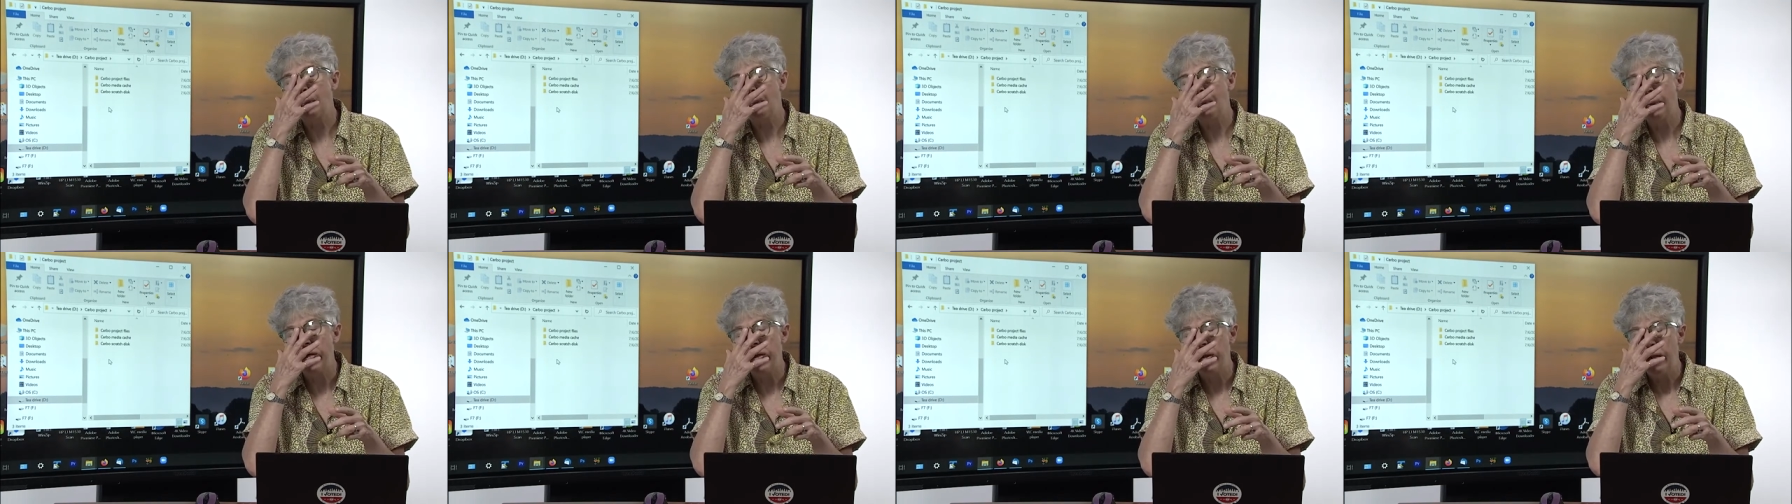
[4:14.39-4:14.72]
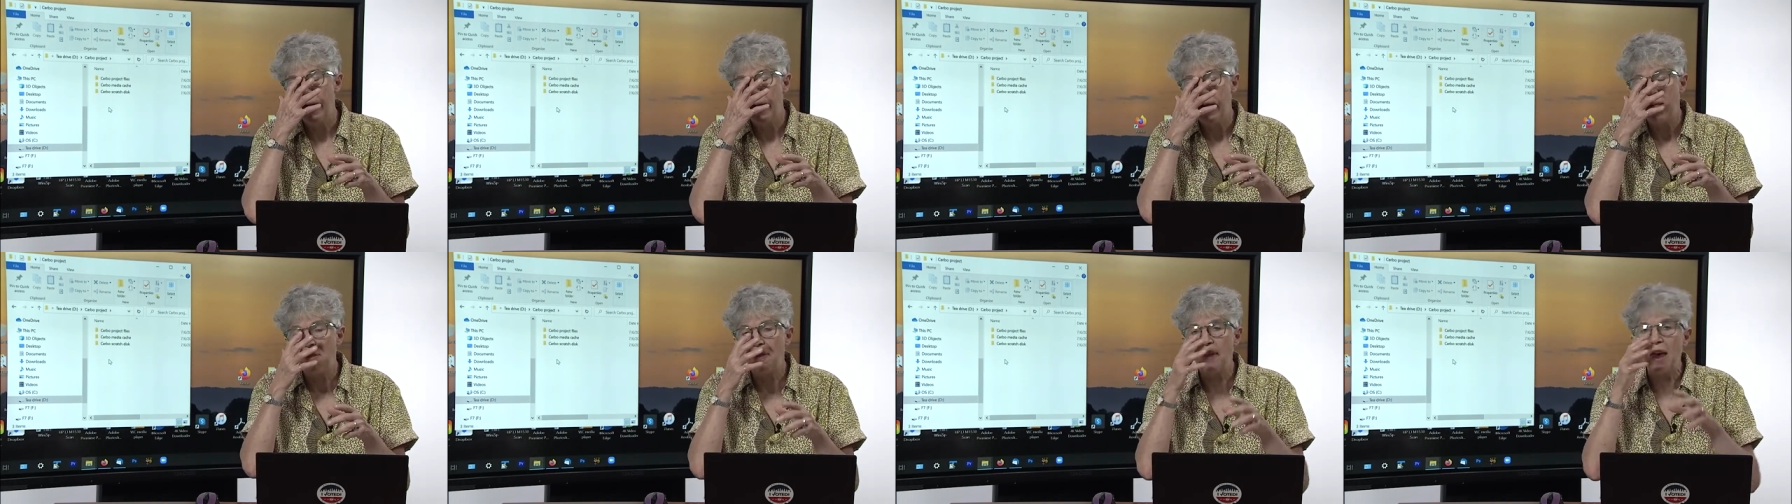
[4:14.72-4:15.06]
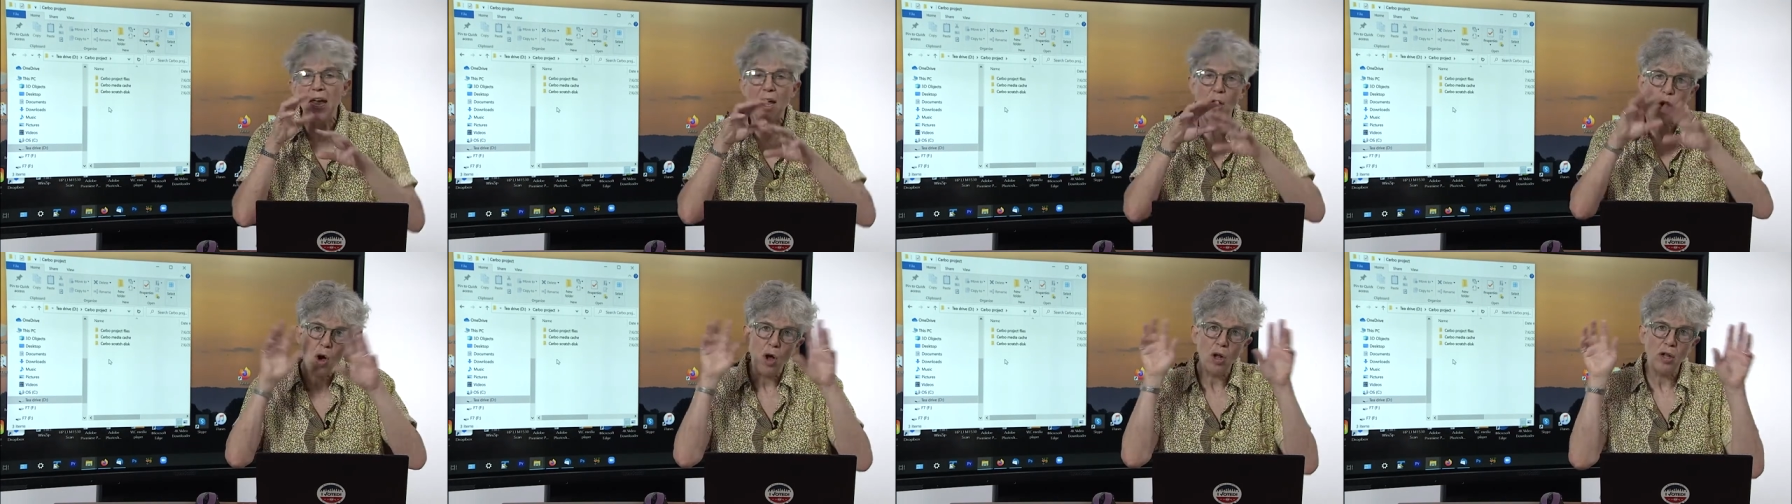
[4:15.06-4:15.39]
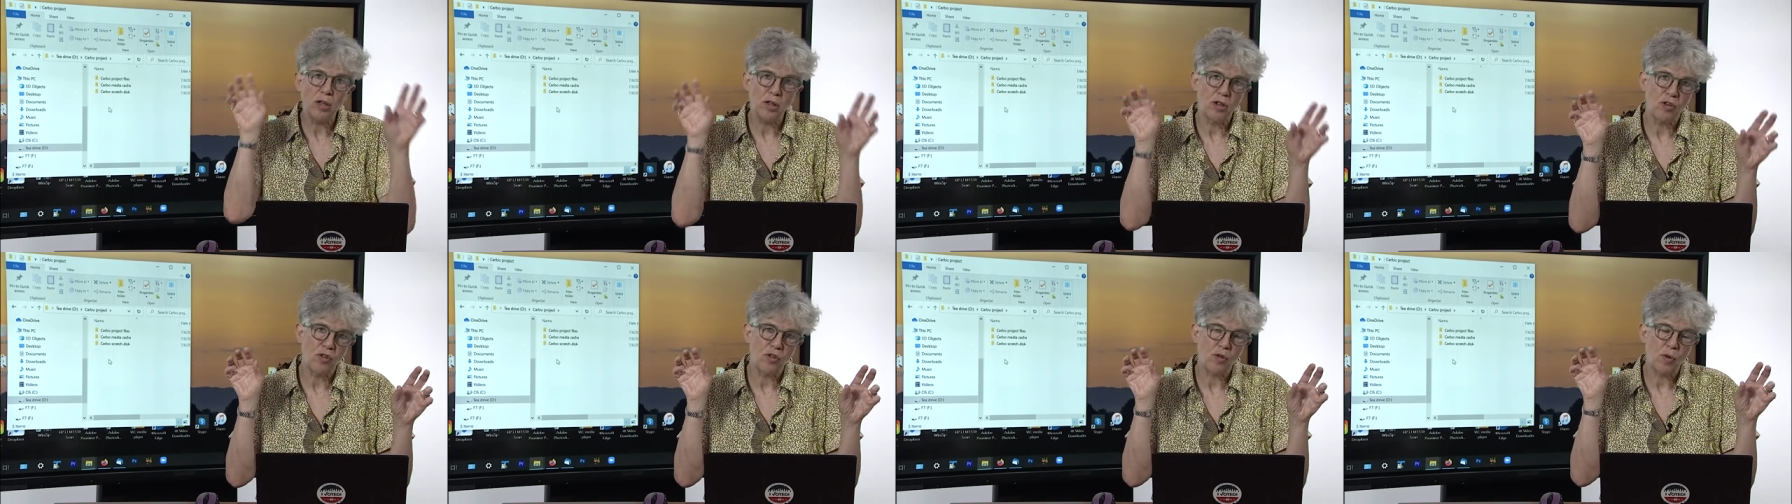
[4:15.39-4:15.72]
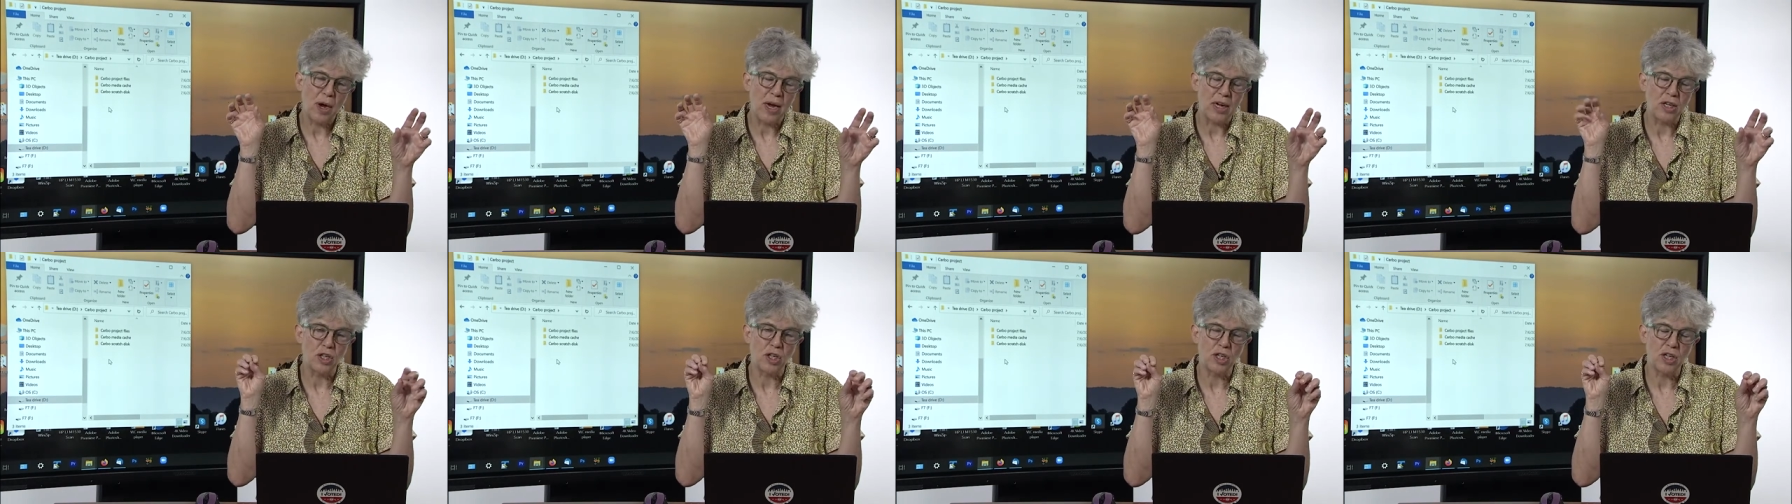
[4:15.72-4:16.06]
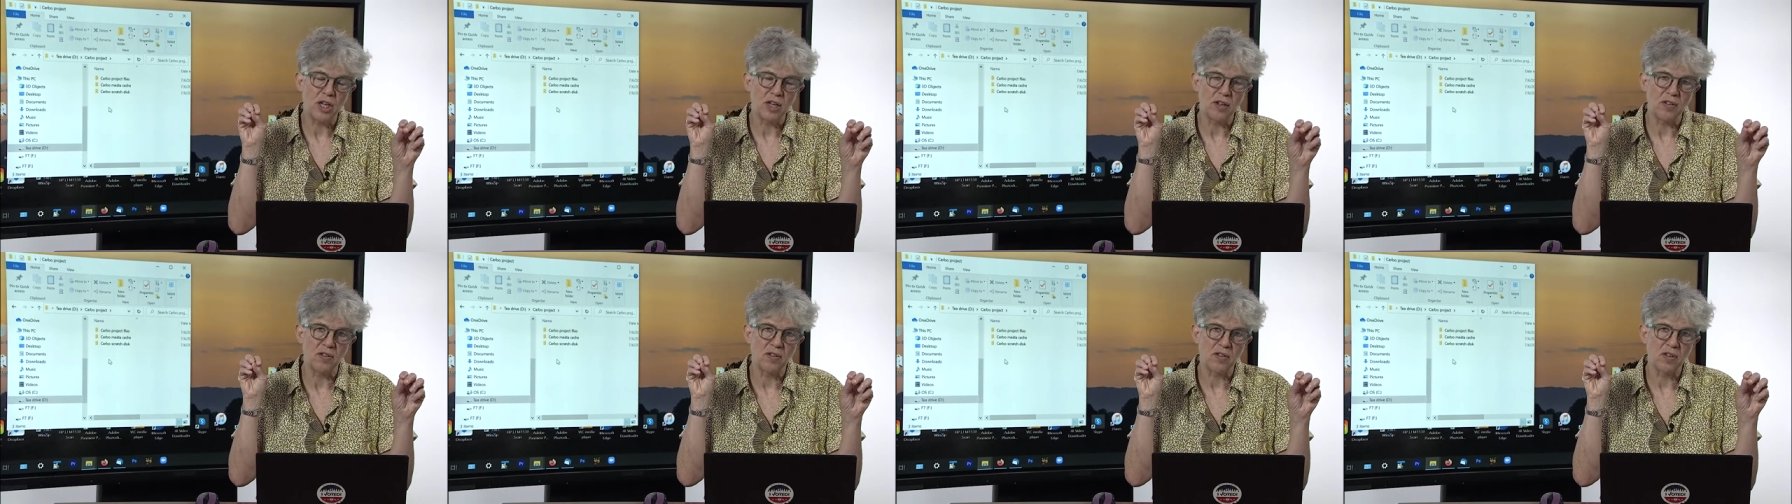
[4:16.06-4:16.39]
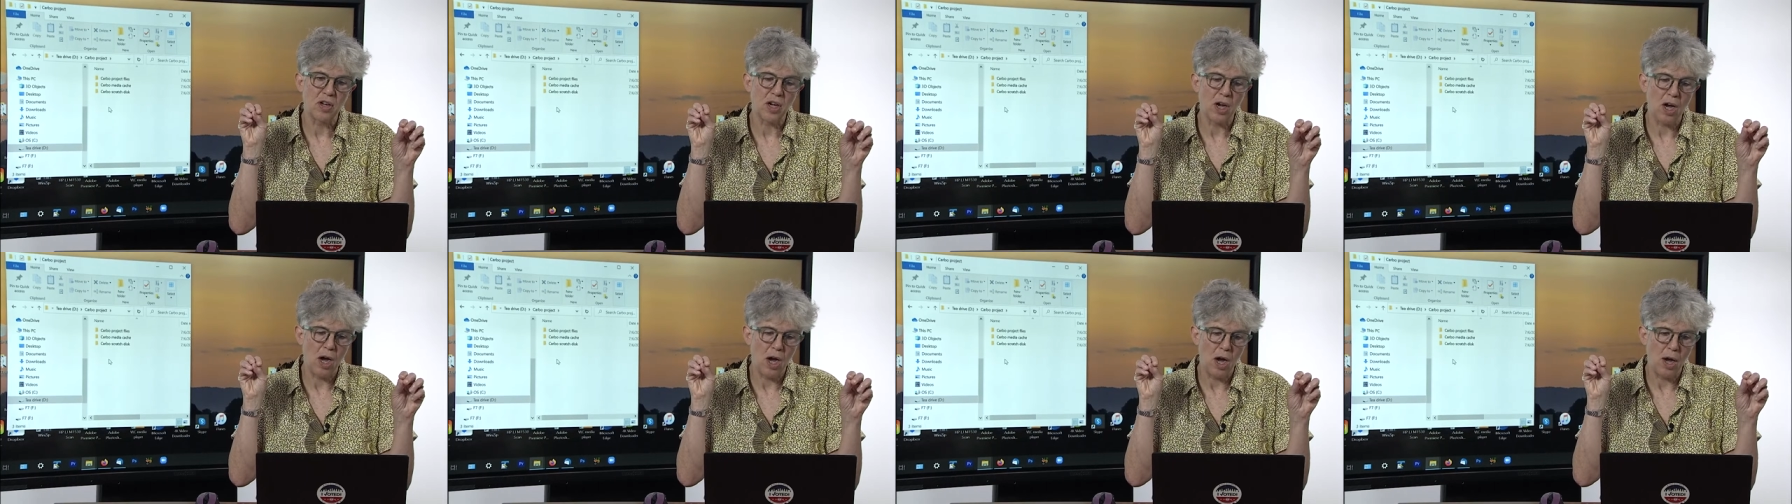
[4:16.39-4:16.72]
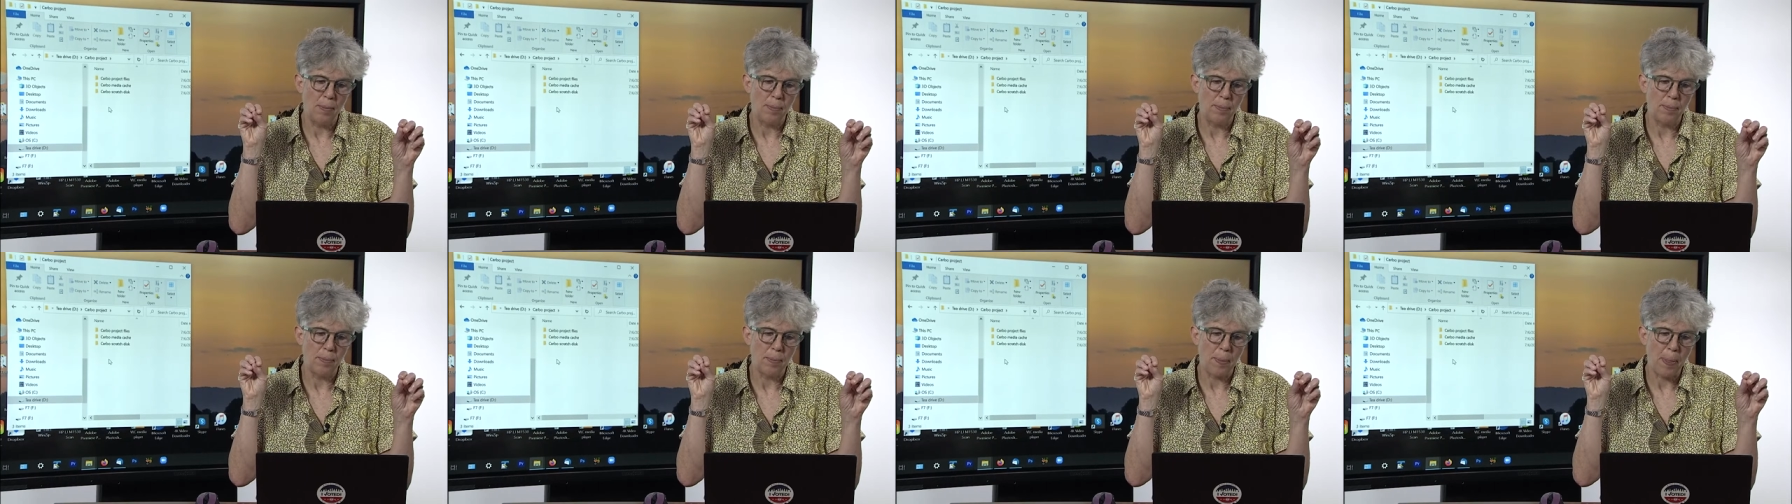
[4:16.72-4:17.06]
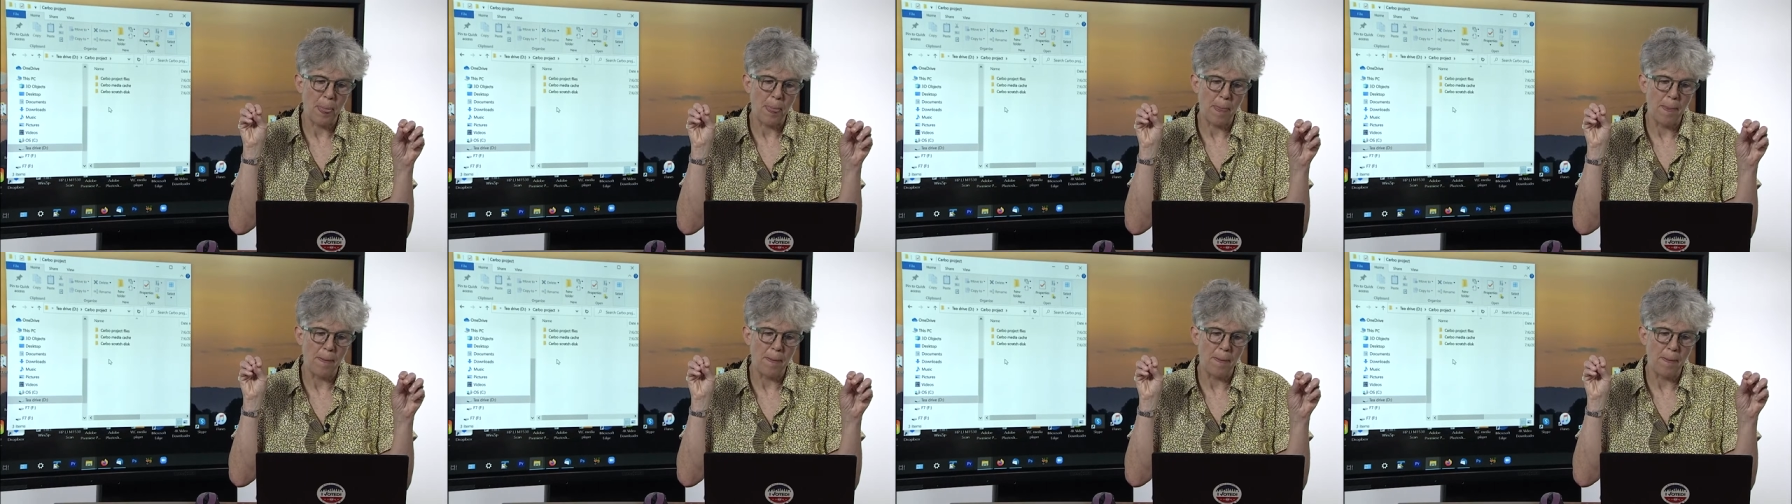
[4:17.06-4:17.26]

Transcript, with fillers: but they call it the scratch disc. Um,